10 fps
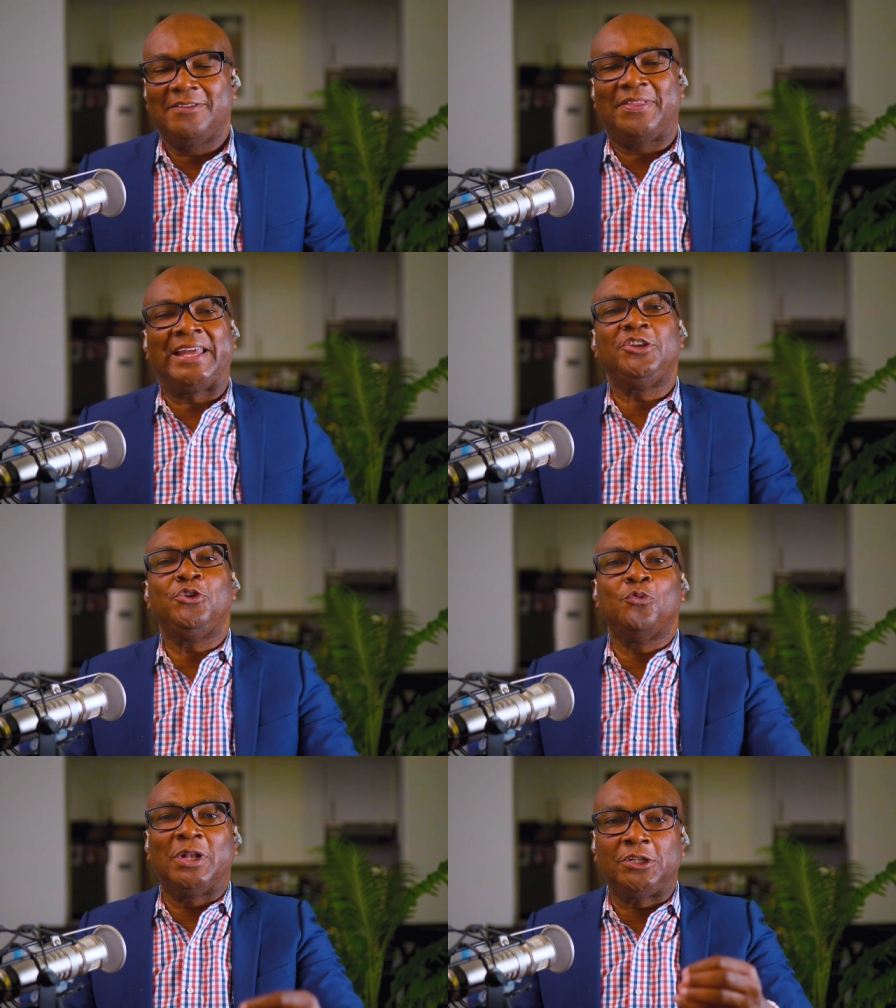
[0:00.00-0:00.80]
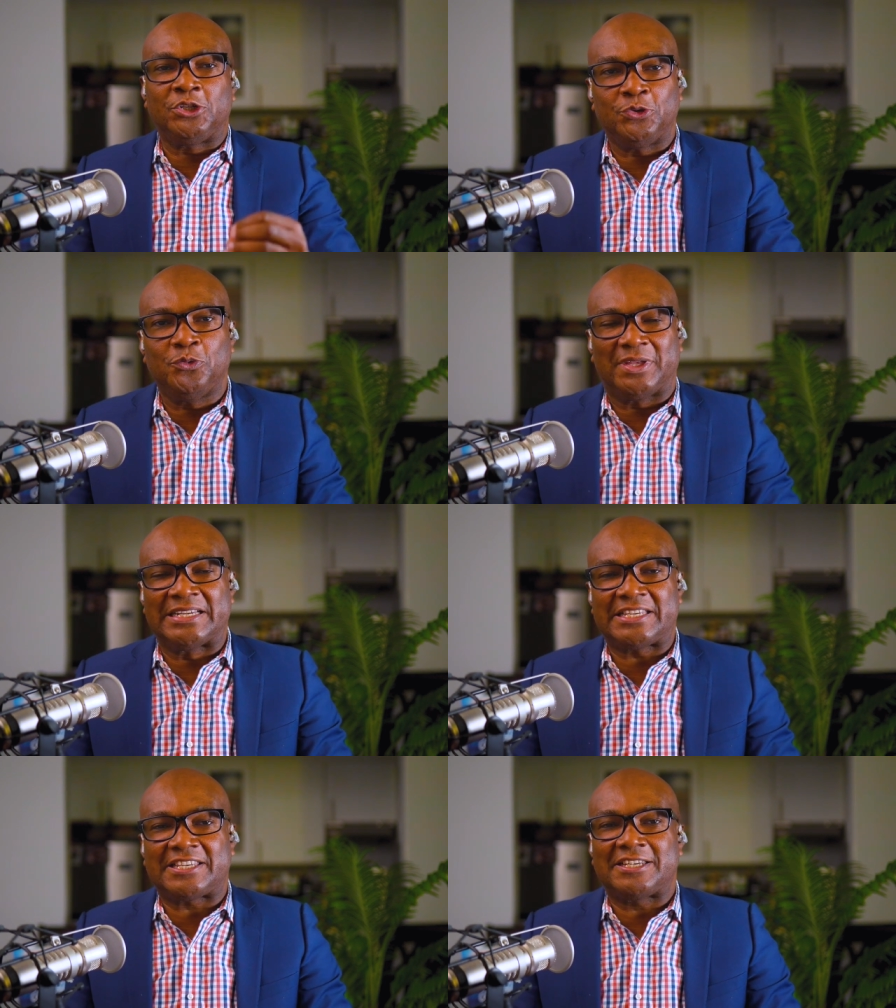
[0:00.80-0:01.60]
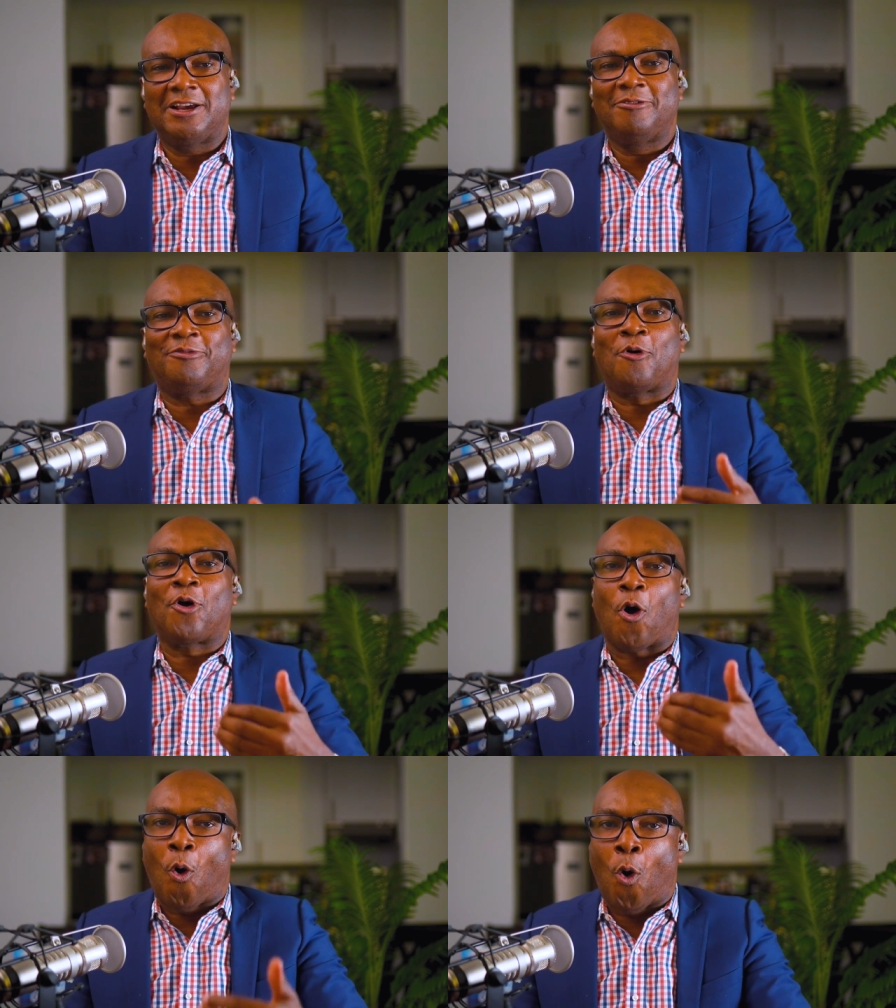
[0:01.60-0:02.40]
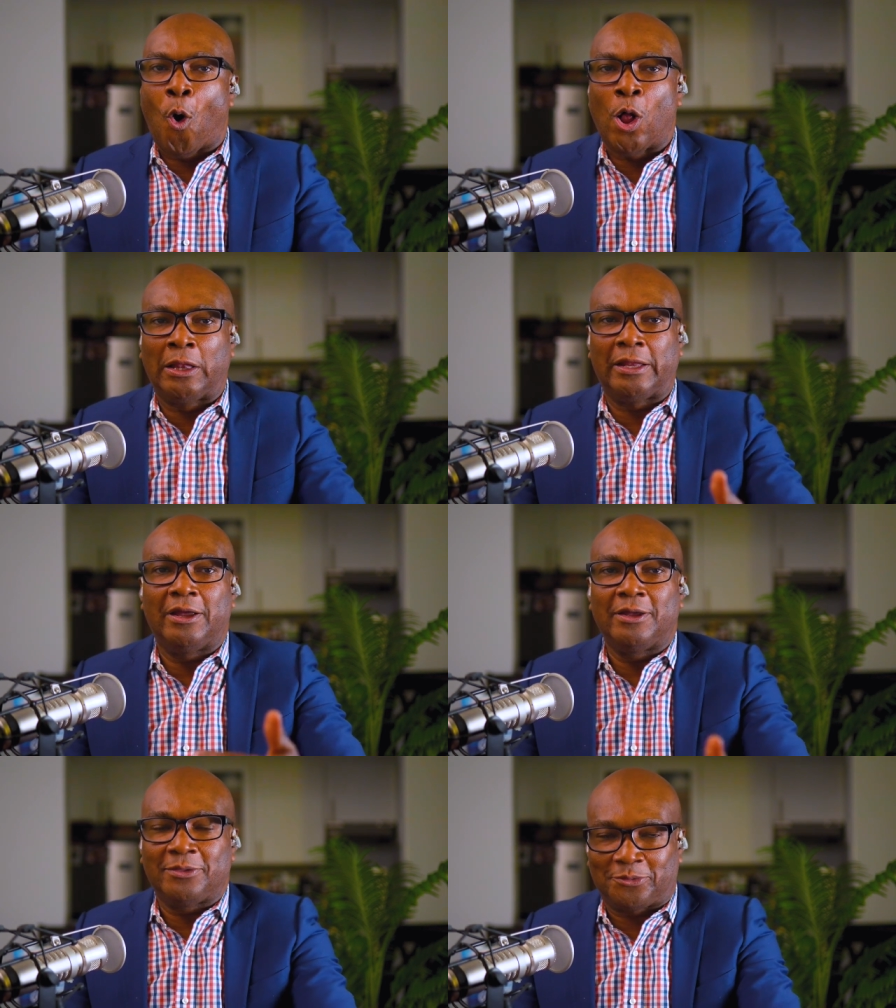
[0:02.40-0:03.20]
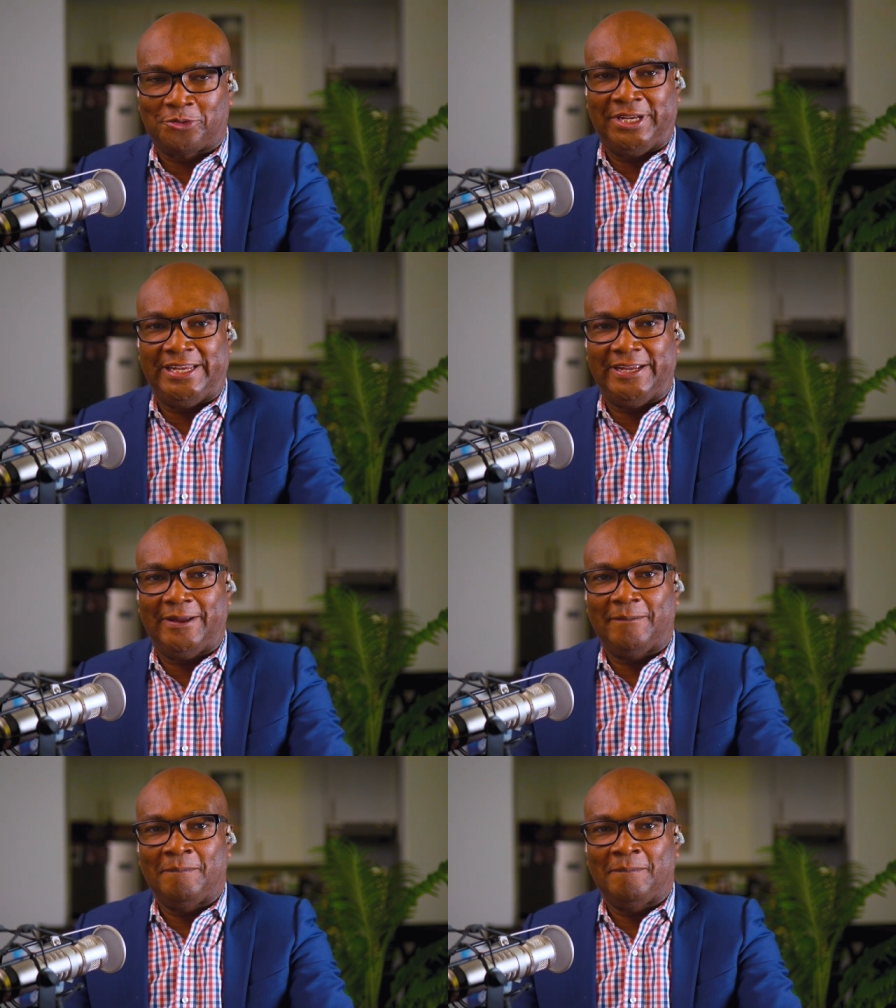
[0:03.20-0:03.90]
then you will do this for all 3.